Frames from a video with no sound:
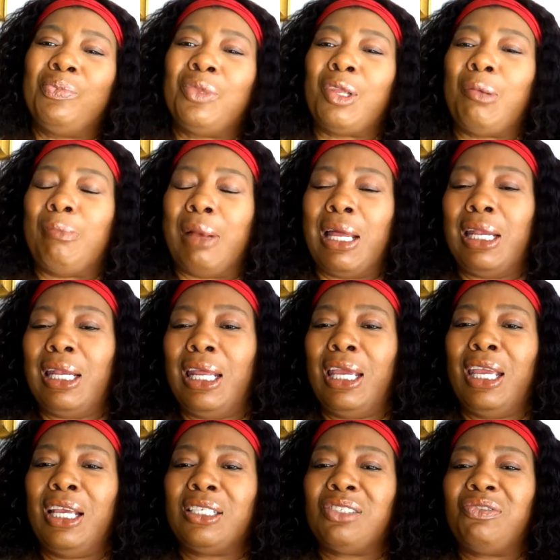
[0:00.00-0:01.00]
My
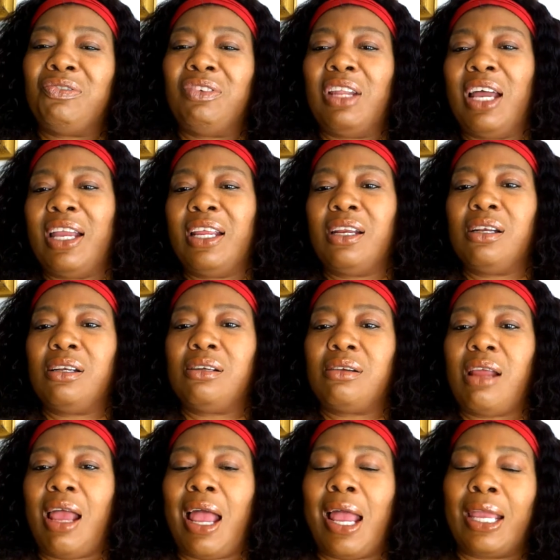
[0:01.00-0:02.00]
last flight,
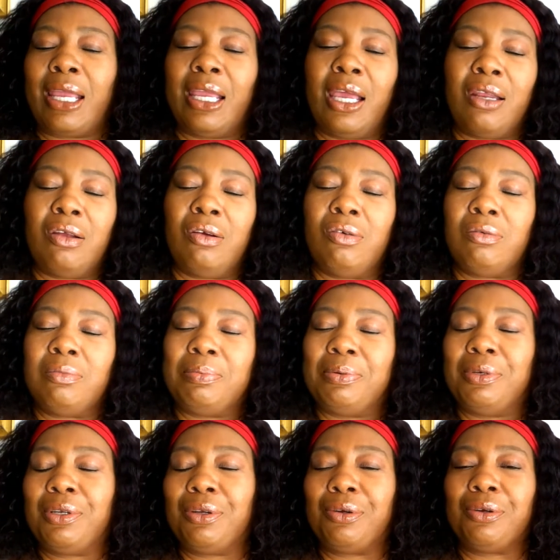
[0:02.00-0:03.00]
I got on
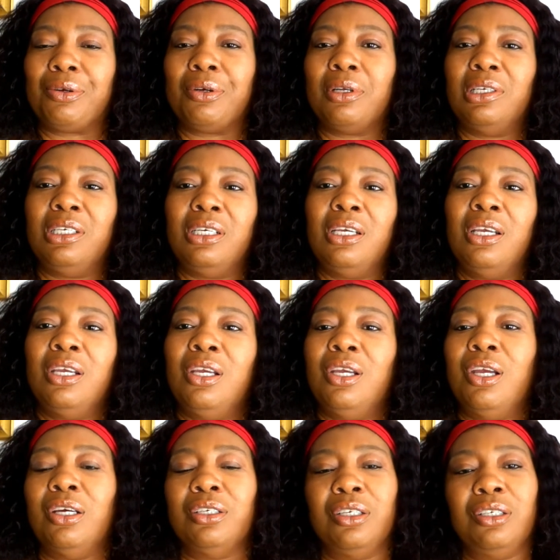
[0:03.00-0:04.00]
pretty early
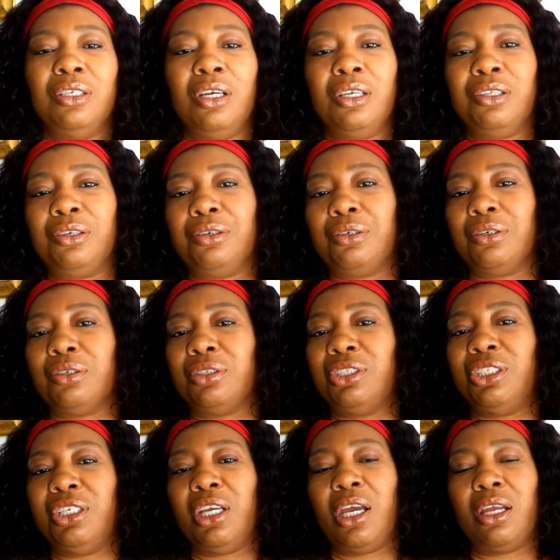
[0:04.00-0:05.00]
and another girl,
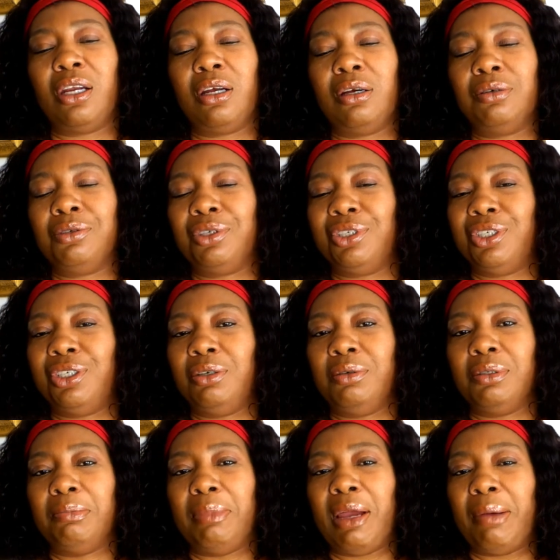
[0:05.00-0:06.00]
she got on and she
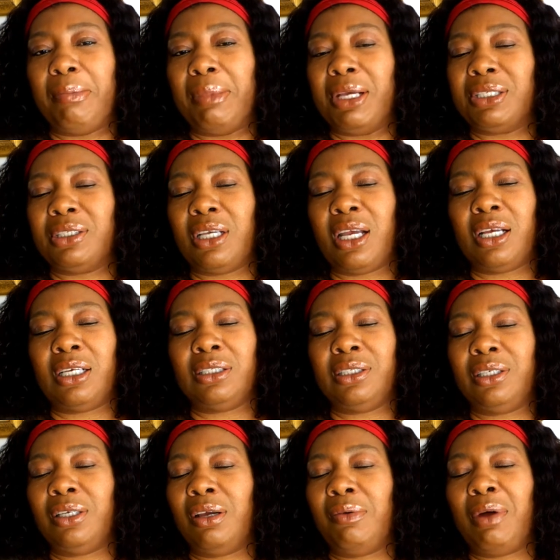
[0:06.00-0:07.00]
was by my side. I
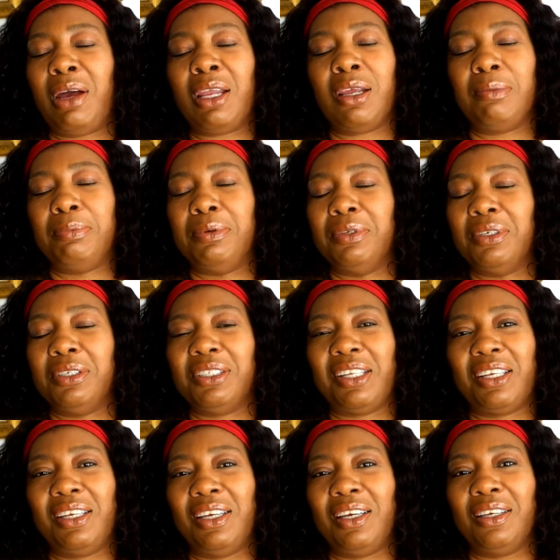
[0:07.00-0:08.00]
said, now why they put us
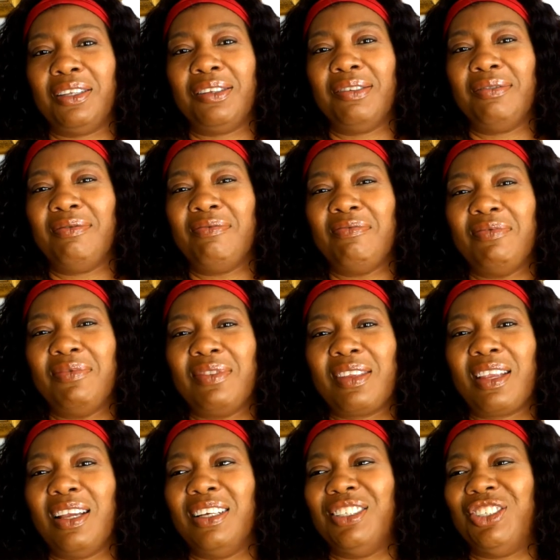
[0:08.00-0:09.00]
together?
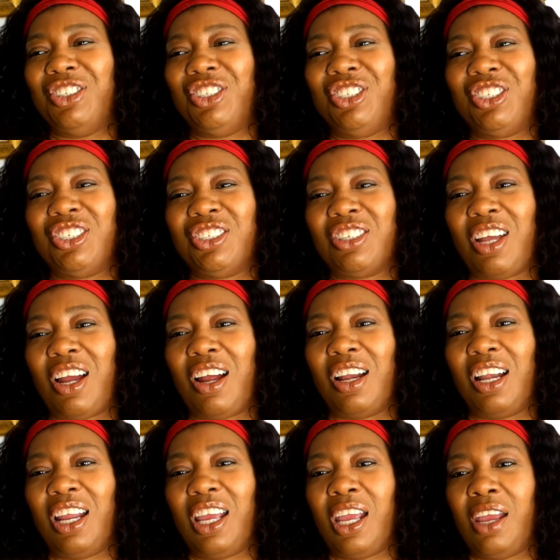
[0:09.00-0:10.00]
And she just
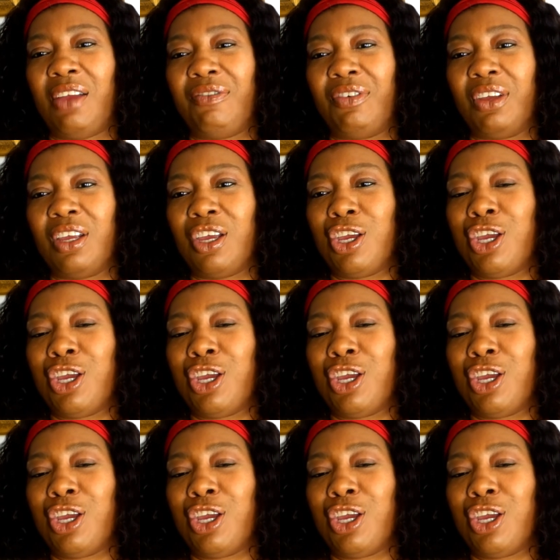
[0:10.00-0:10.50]
started laughing.